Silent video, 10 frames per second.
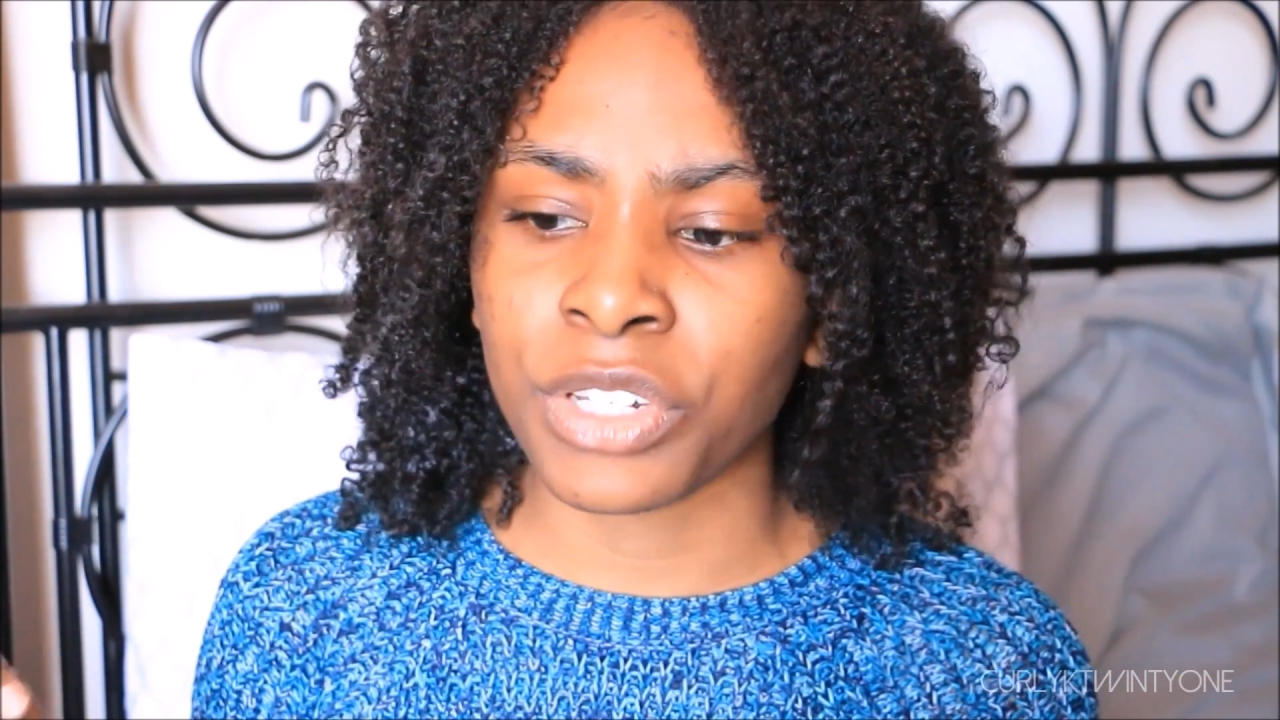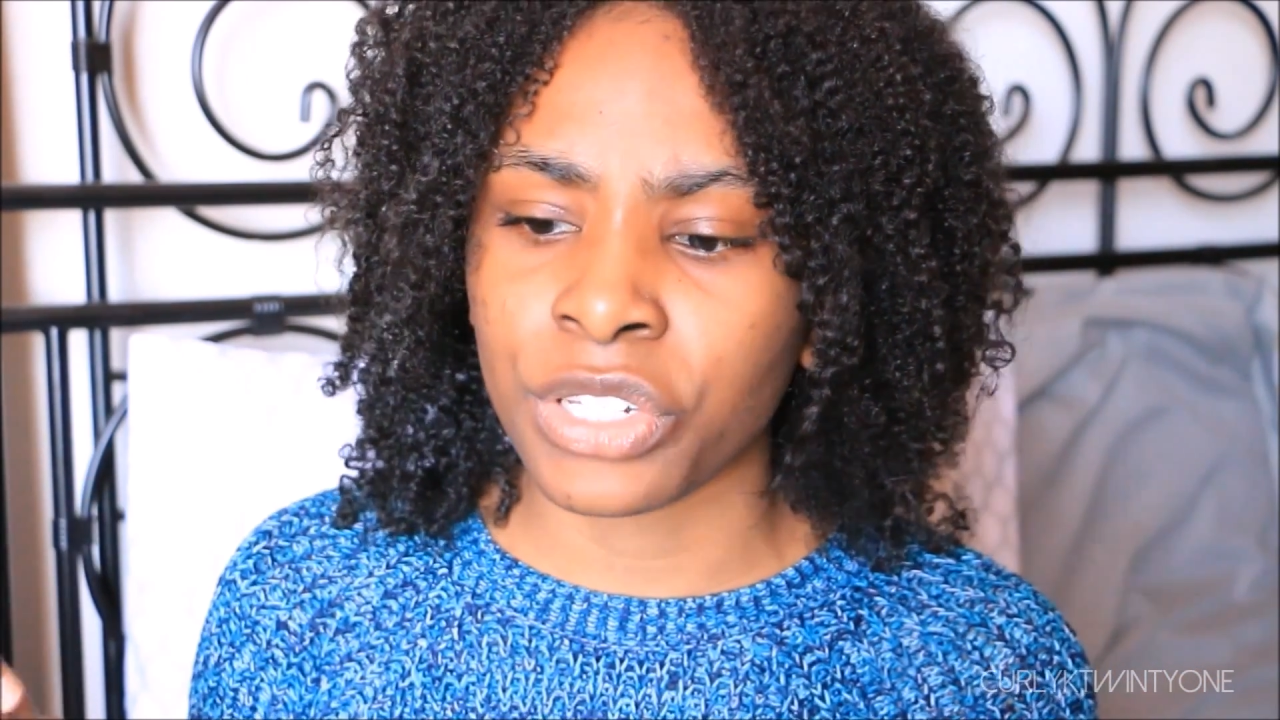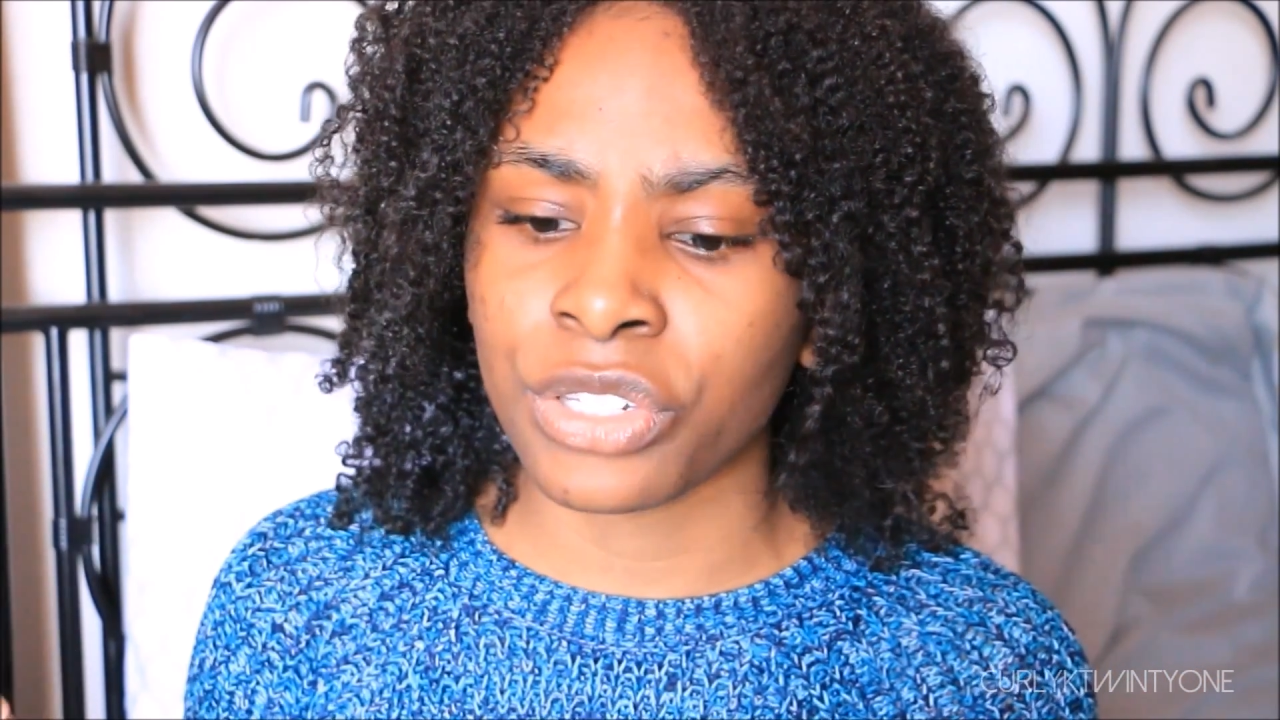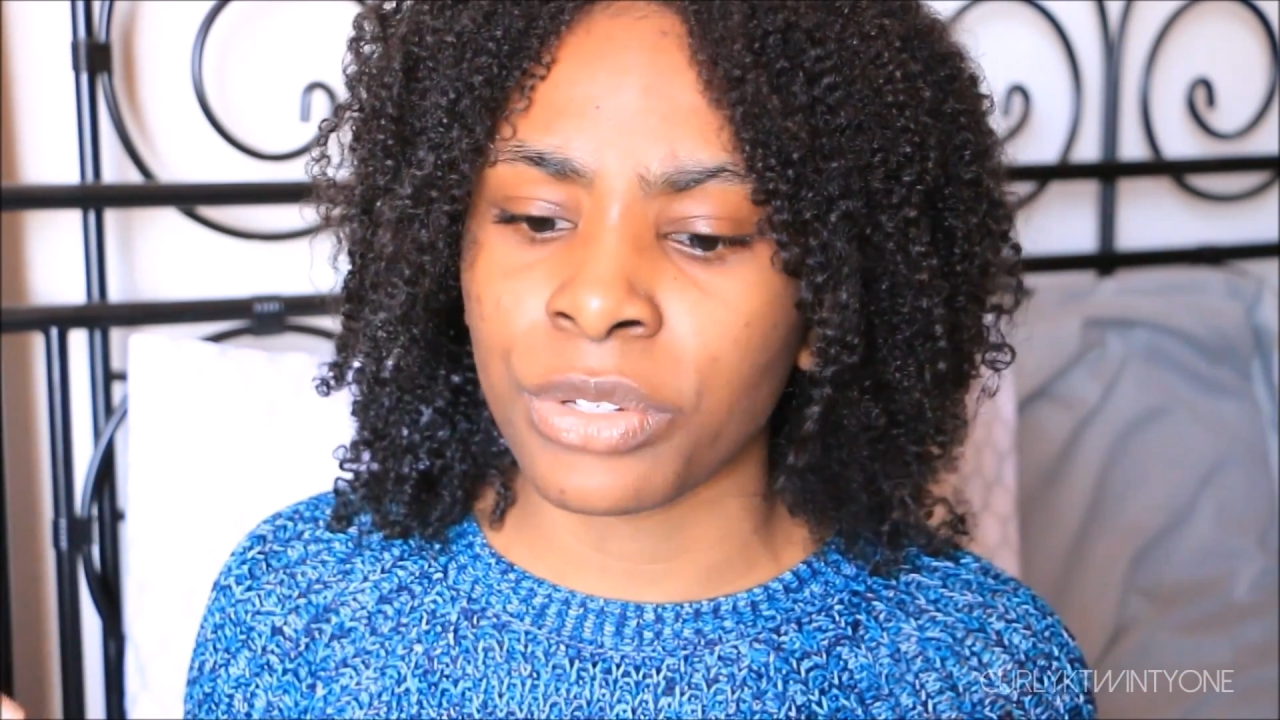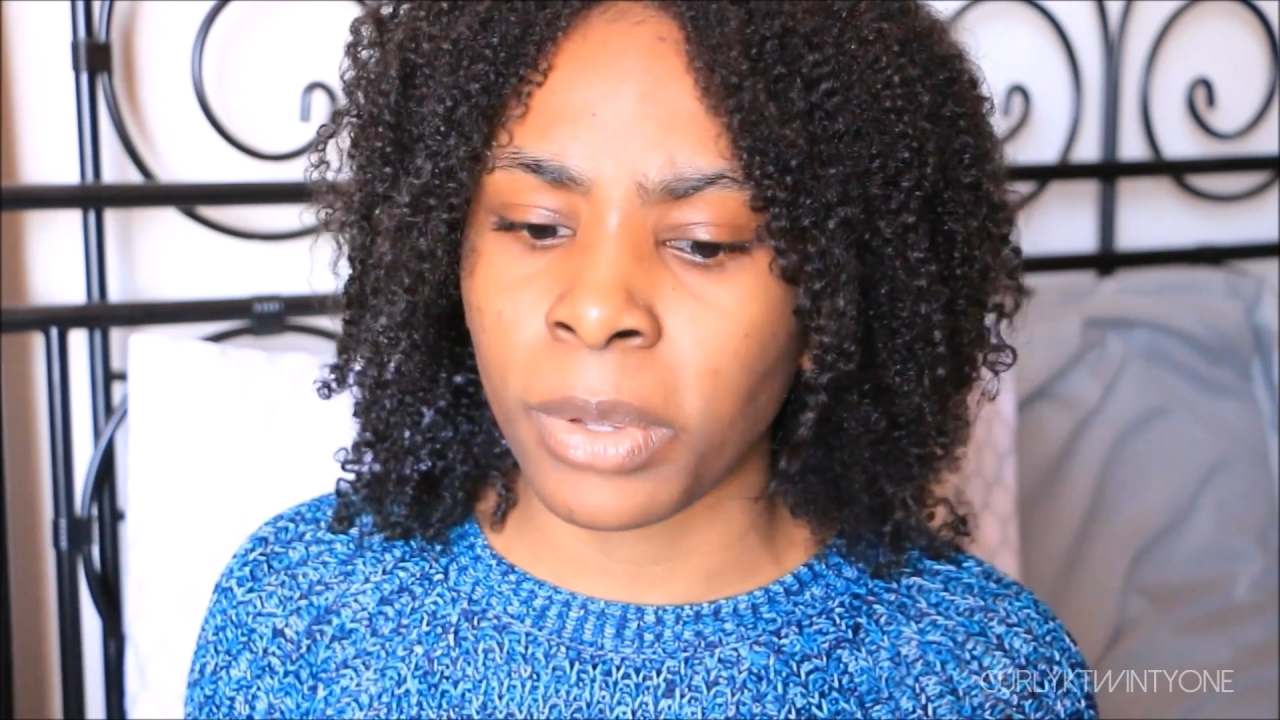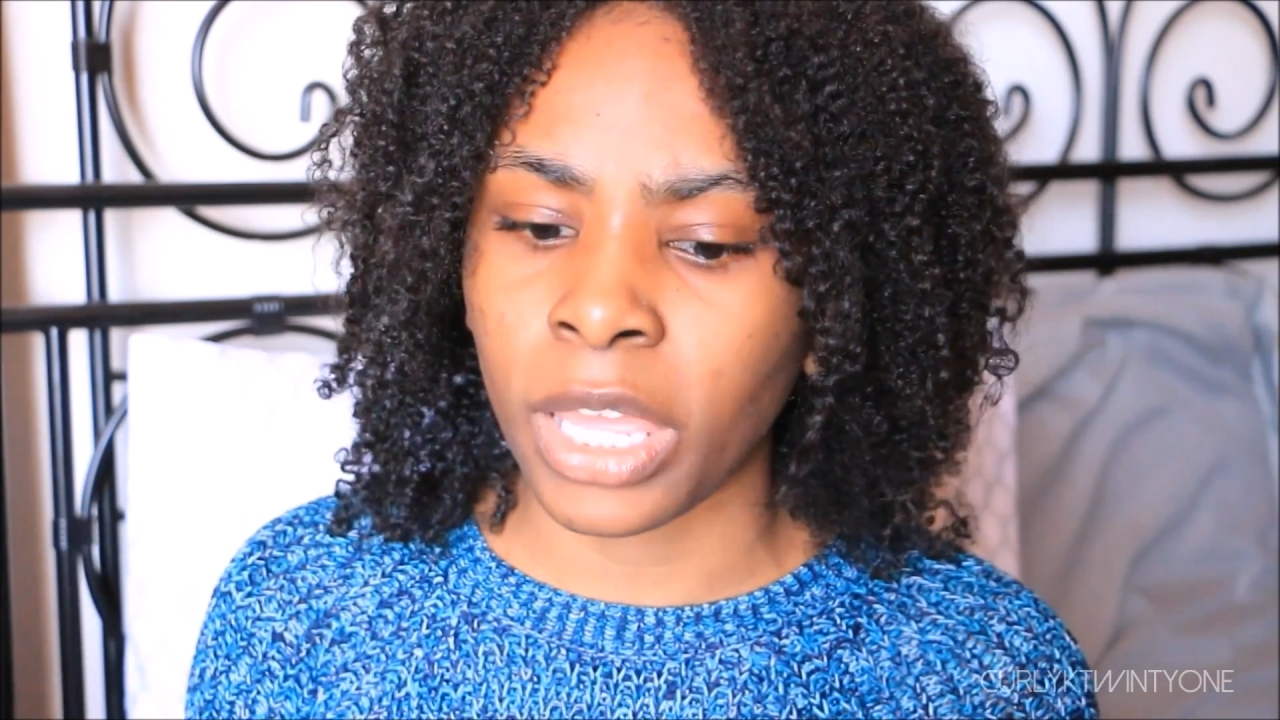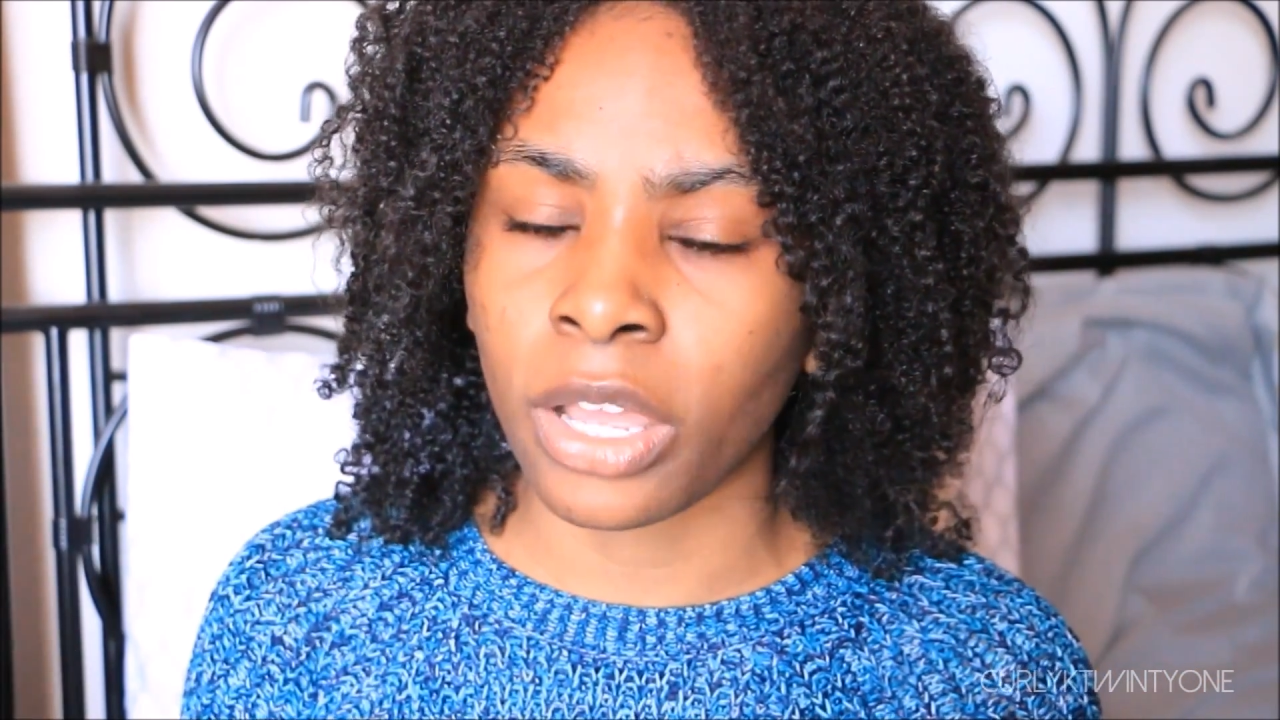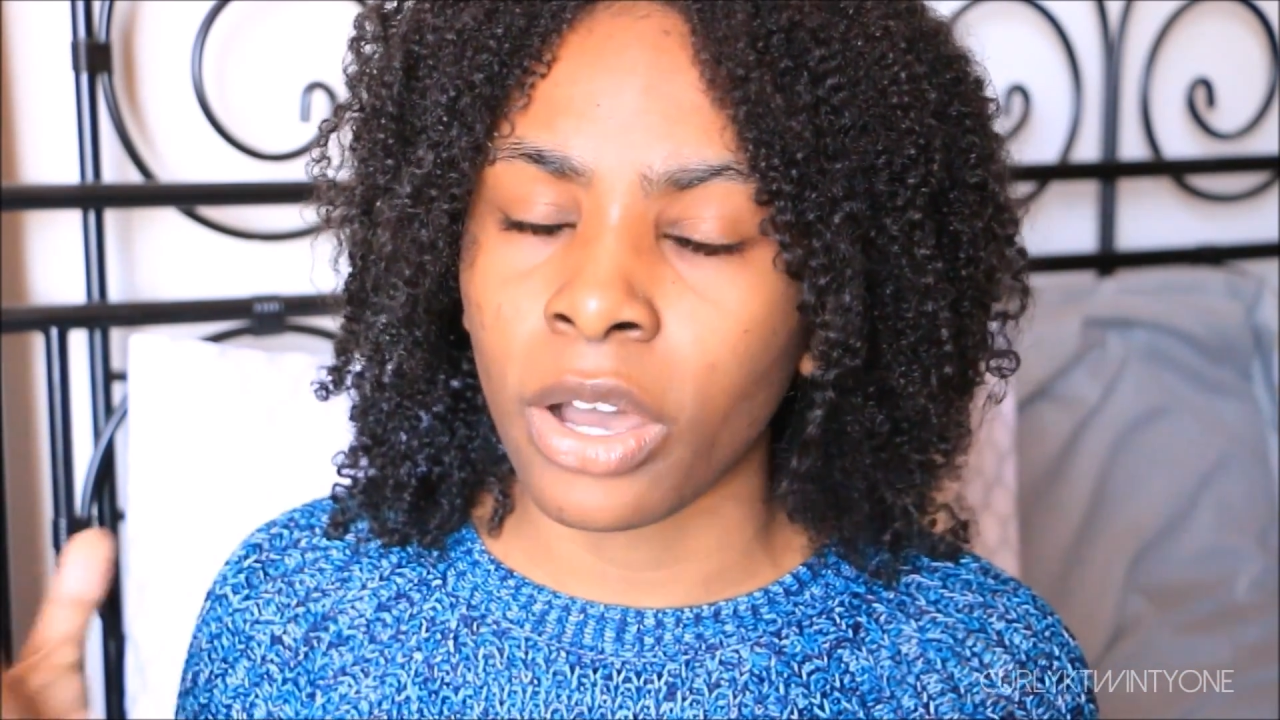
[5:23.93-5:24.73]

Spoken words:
just doing